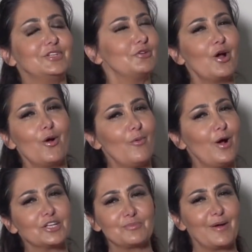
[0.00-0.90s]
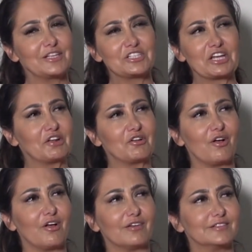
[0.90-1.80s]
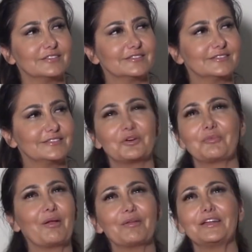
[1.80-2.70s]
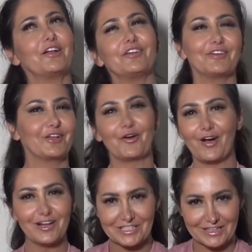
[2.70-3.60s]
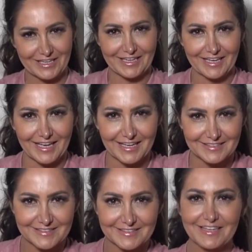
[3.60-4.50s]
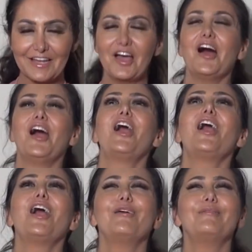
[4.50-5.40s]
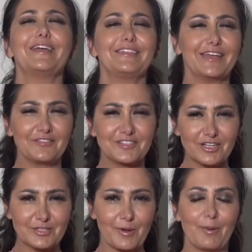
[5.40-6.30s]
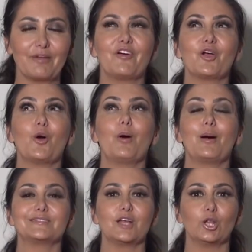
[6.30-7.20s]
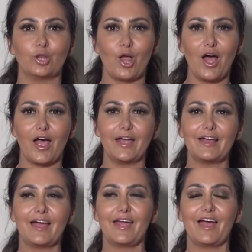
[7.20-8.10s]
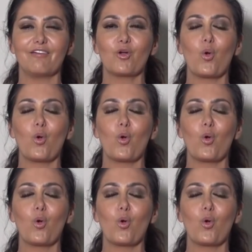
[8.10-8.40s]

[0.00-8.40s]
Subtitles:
don't watch my channel. You're probably not even gonna watch this. I think I've talked about my Funko Pops a lot. I have